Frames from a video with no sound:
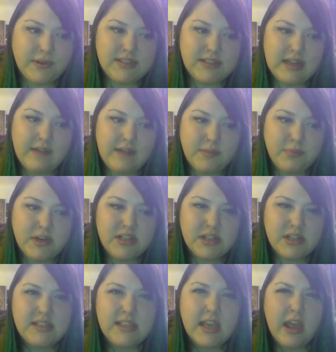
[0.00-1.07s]
pulls it off the
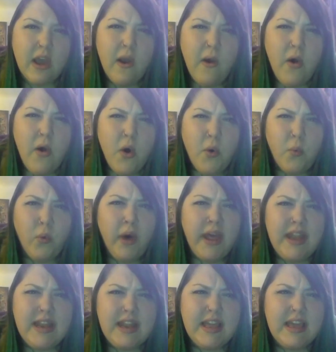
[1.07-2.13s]
printer. He's like,
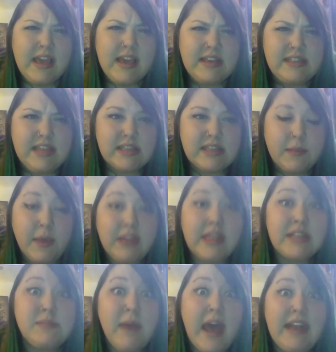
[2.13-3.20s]
what is this? I'm like,
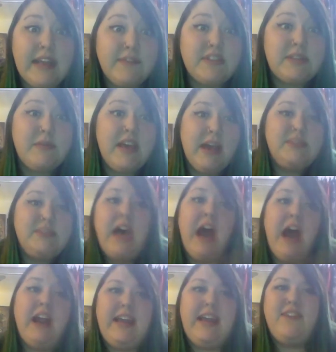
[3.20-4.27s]
that's fine, give it
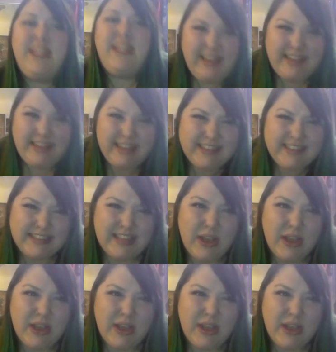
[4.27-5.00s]
to me.